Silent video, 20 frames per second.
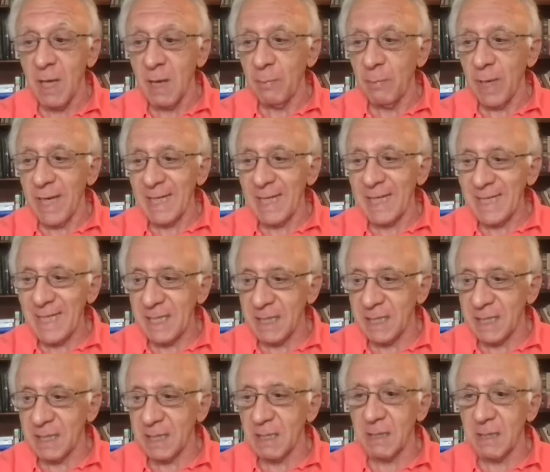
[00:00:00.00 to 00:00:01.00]
by a
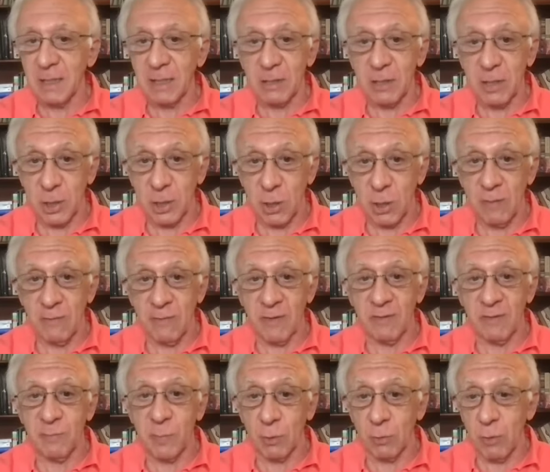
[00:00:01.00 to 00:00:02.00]
distant
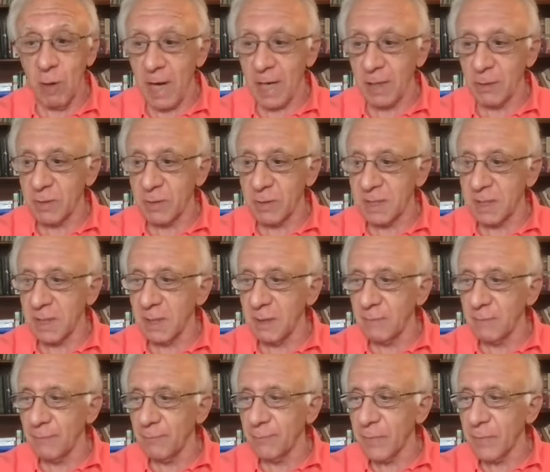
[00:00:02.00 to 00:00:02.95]
conservative bureaucracy?